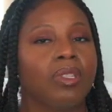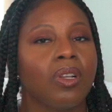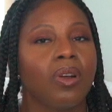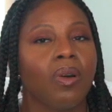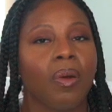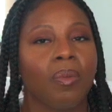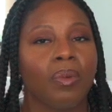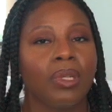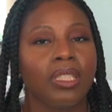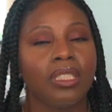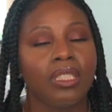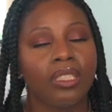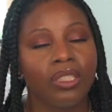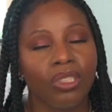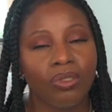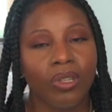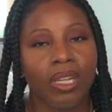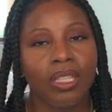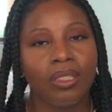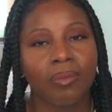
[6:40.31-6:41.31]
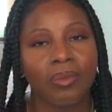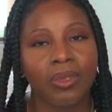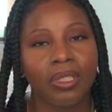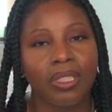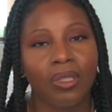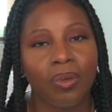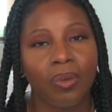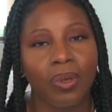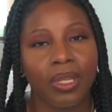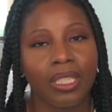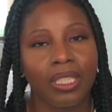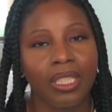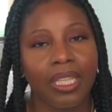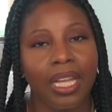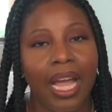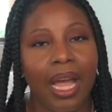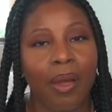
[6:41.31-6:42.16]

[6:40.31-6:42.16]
So I wanted to address them really quickly.